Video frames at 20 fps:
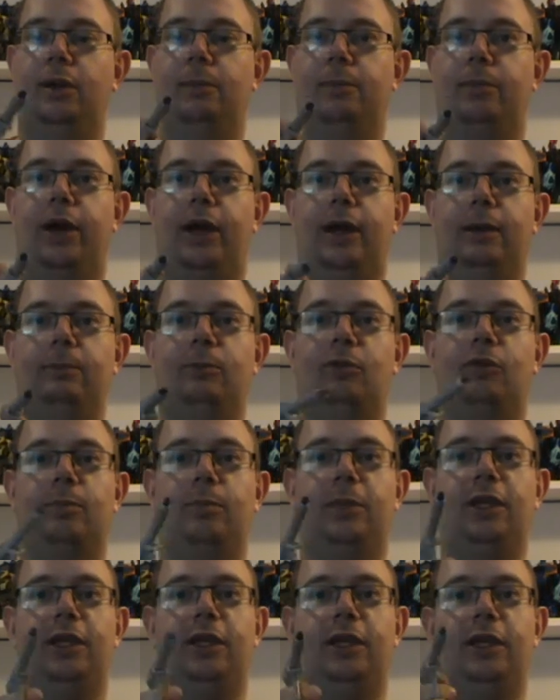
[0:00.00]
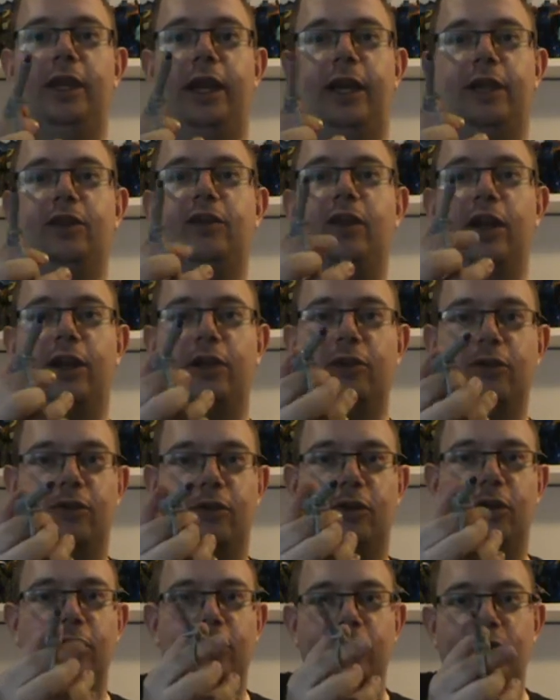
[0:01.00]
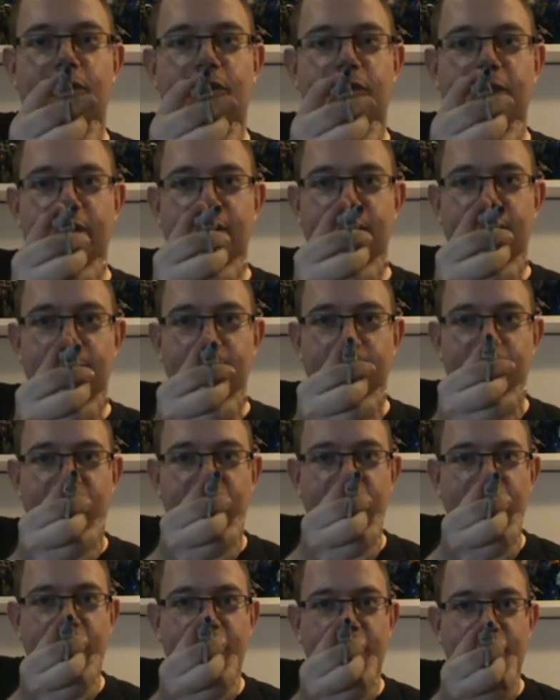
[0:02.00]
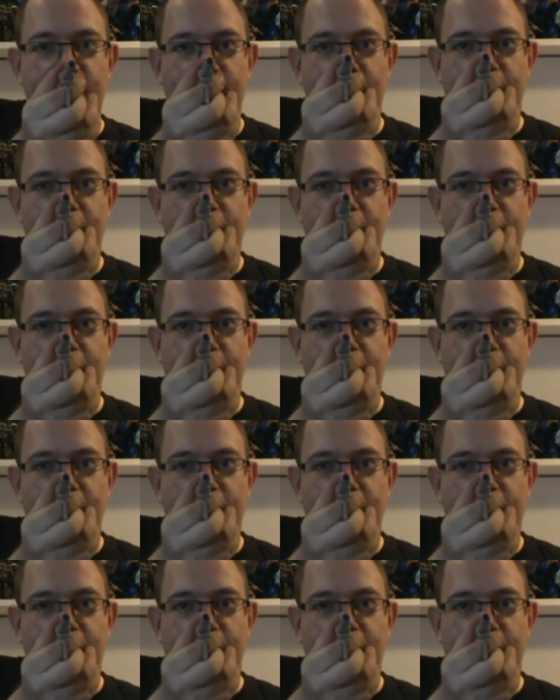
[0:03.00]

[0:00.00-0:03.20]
Prime's mini handheld gun thingy majiggy,